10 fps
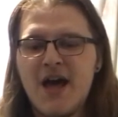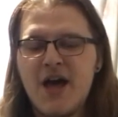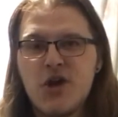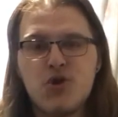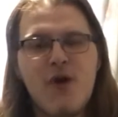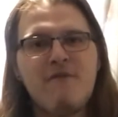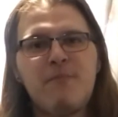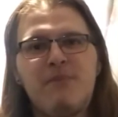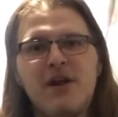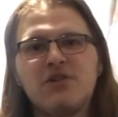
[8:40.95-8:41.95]
You have a
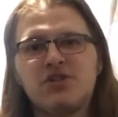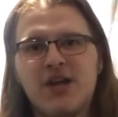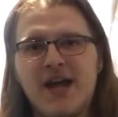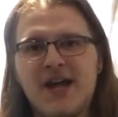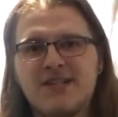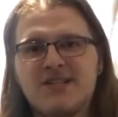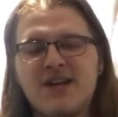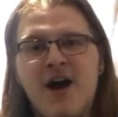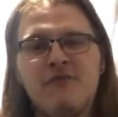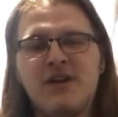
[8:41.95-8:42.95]
better chance
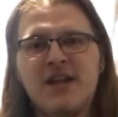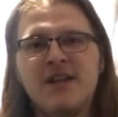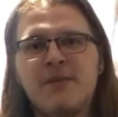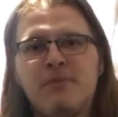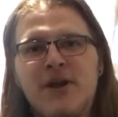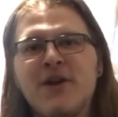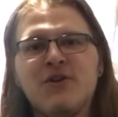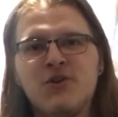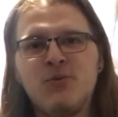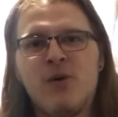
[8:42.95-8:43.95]
of getting the player
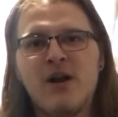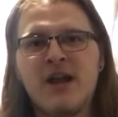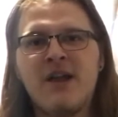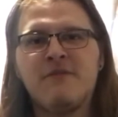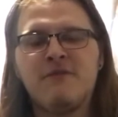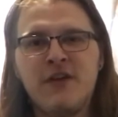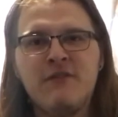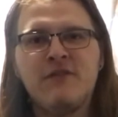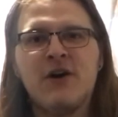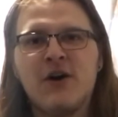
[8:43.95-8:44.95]
you want in
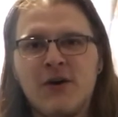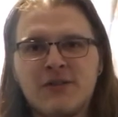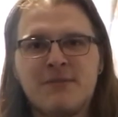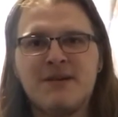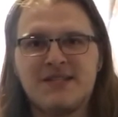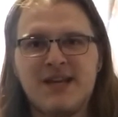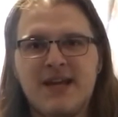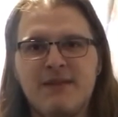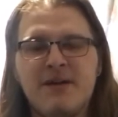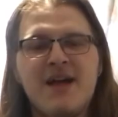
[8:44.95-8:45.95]
FIFA Ultimate
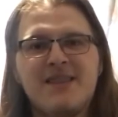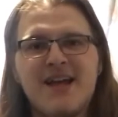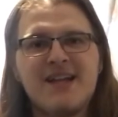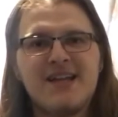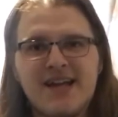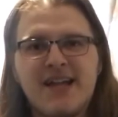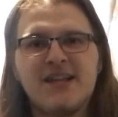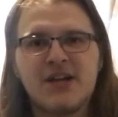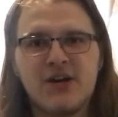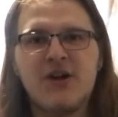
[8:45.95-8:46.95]
Team than getting
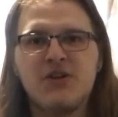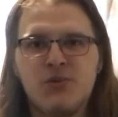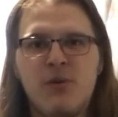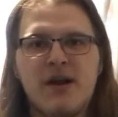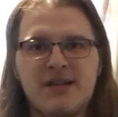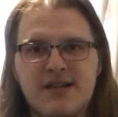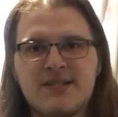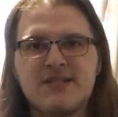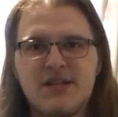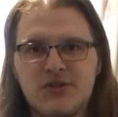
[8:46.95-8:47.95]
the gun you want in
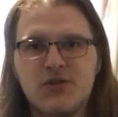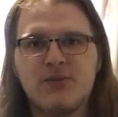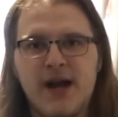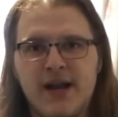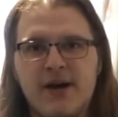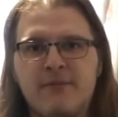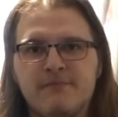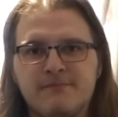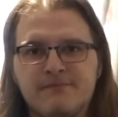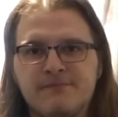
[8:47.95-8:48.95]
Destiny 2 right now.
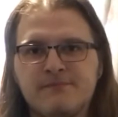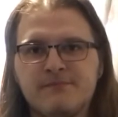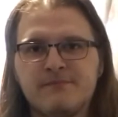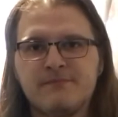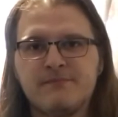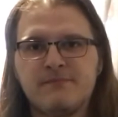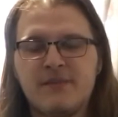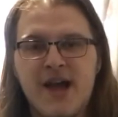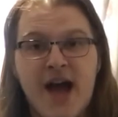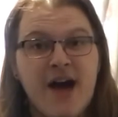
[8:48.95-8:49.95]

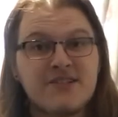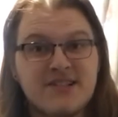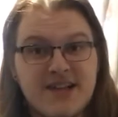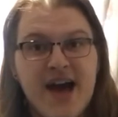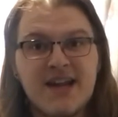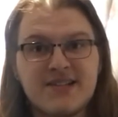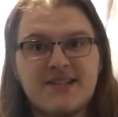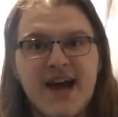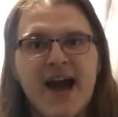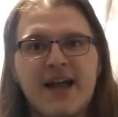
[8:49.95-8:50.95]
How sad is that?